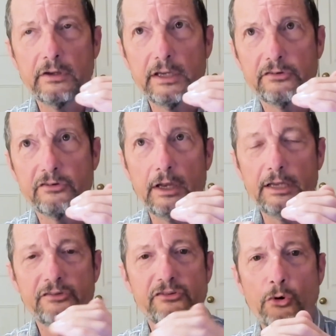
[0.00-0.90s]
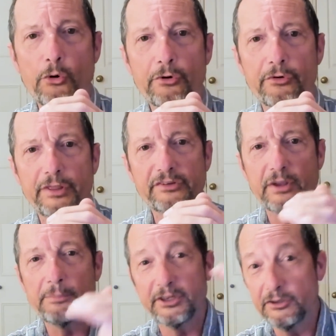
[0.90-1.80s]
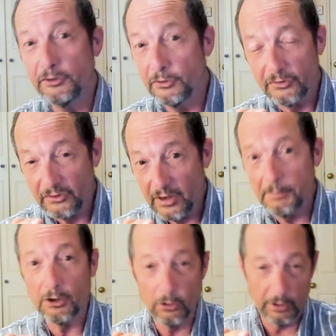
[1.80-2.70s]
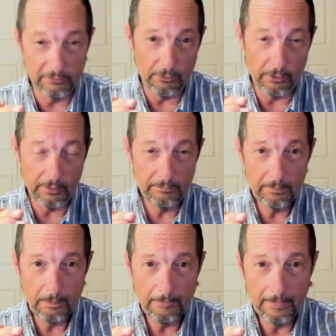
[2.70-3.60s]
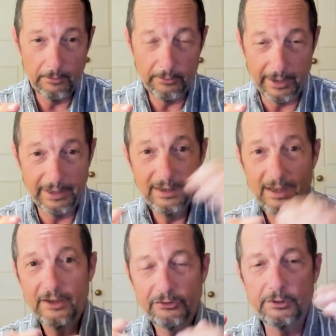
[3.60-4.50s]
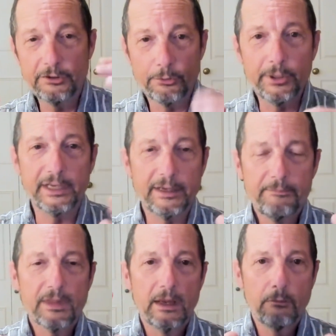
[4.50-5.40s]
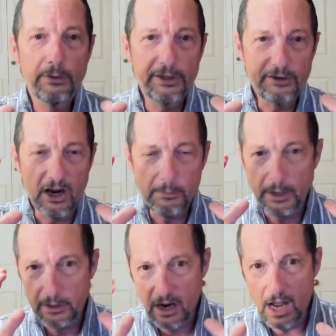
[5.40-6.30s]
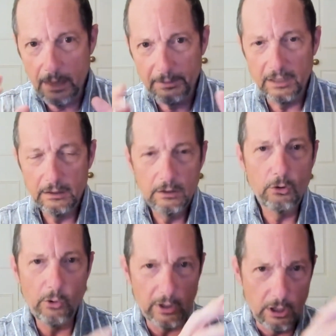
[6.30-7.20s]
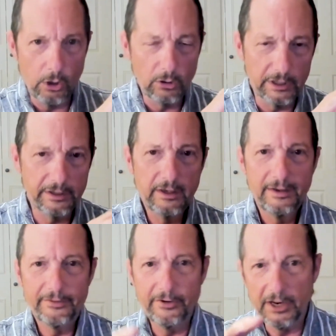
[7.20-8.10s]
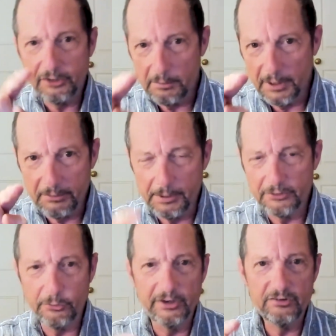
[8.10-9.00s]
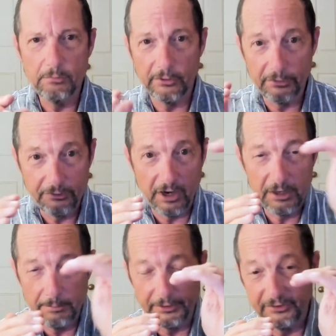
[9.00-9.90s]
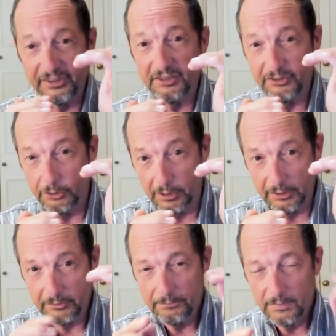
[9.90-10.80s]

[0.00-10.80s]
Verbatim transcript: it's it's shorter than something you would use a semicolon for. Okay, so in Greek, when they talk about a comma or a colon, they're not talking about the punctuation mark. They're talking about the sense unit.